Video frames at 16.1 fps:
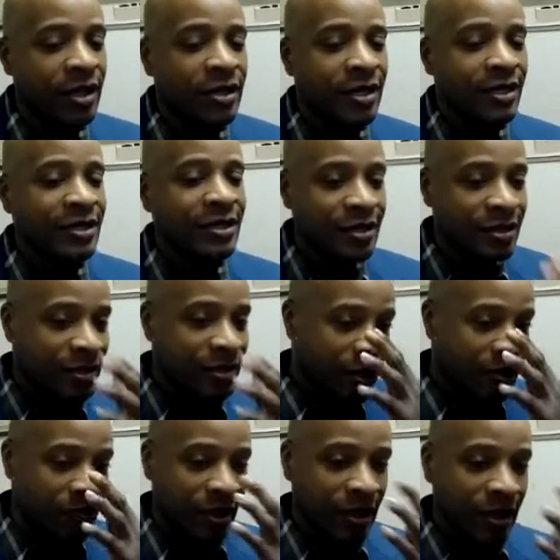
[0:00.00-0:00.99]
This is a
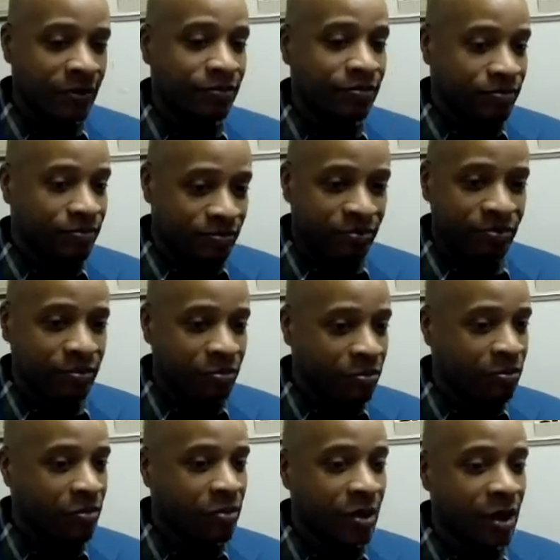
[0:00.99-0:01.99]
gentleman,
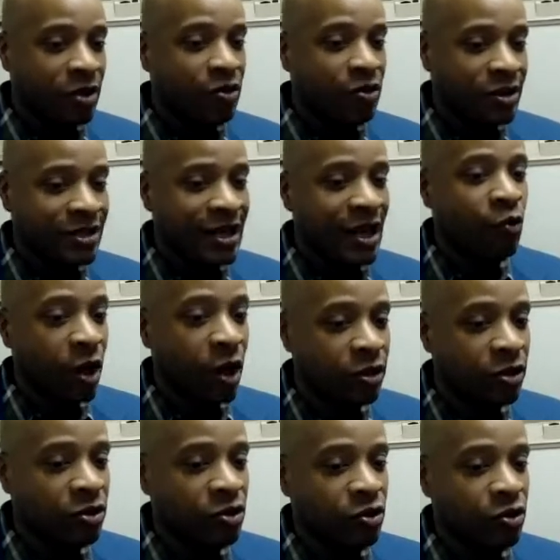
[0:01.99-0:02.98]
you could say,
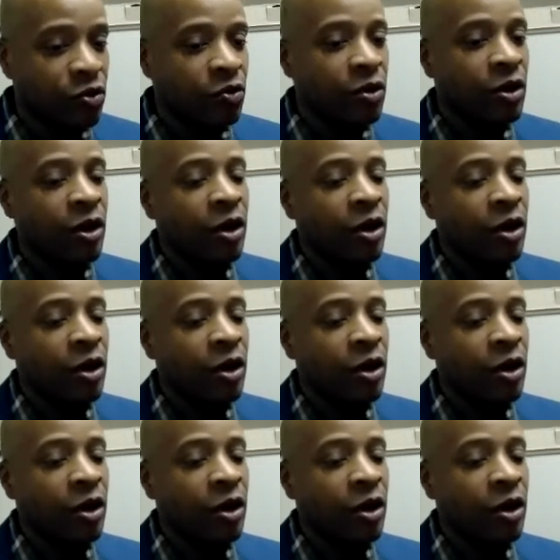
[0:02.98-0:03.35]
well-to-do